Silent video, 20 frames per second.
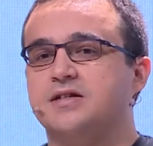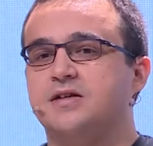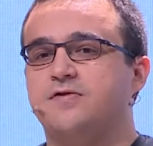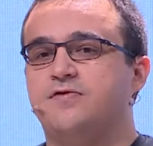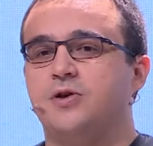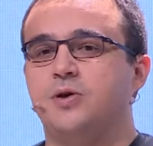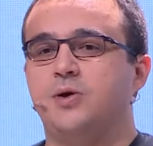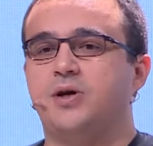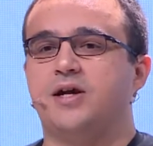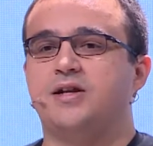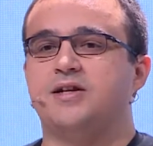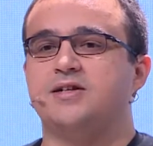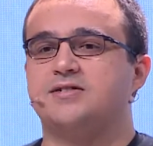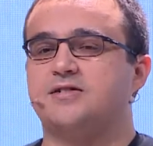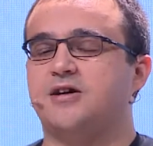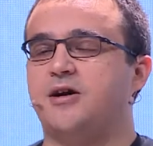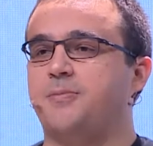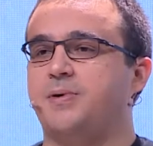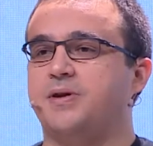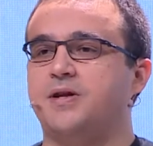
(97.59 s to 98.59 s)
If you look at this
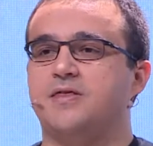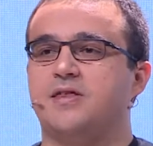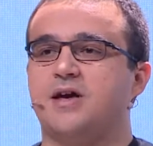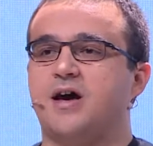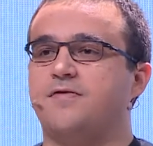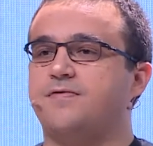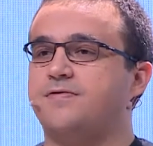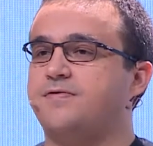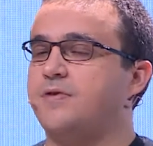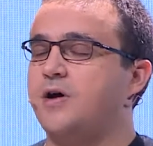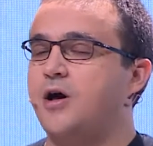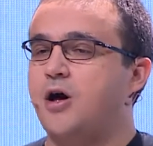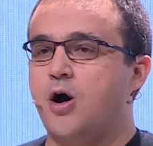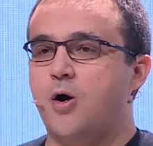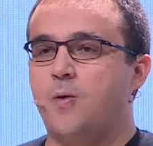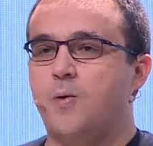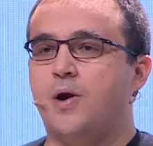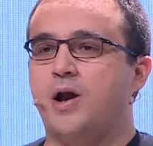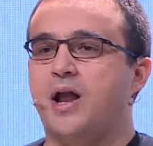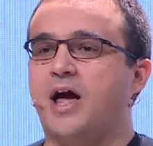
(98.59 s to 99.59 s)
company, they have
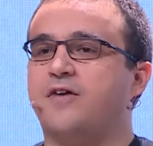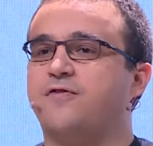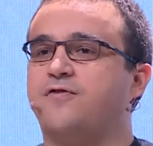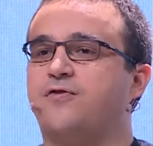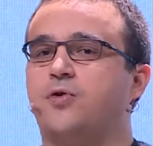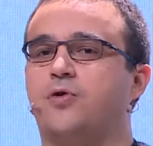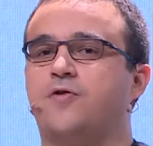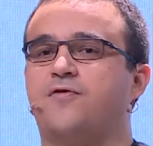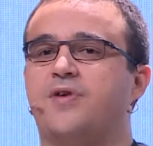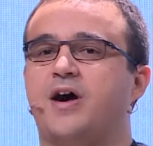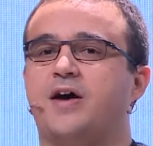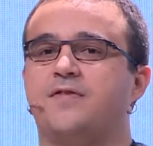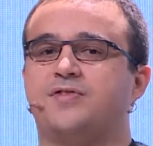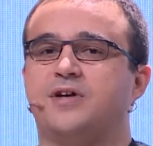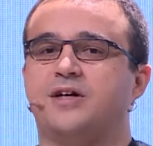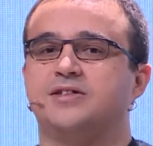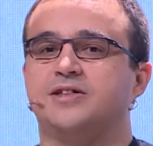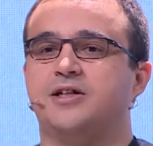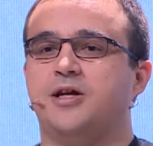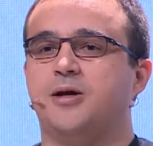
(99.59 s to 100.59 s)
around like 4,000 or
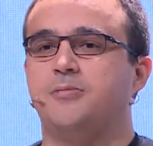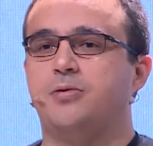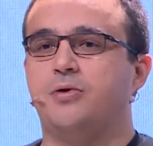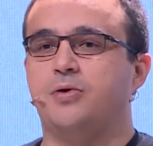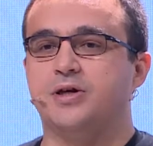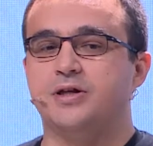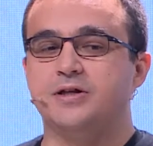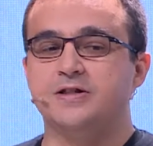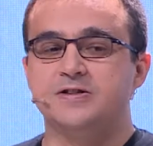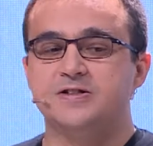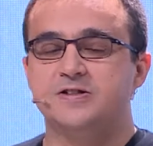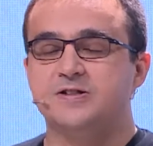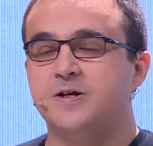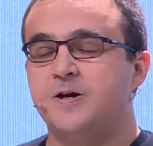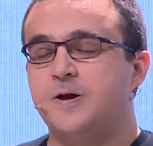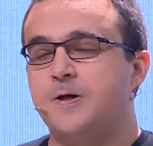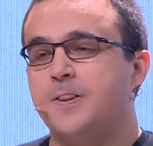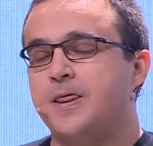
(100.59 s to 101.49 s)
5,000 employees,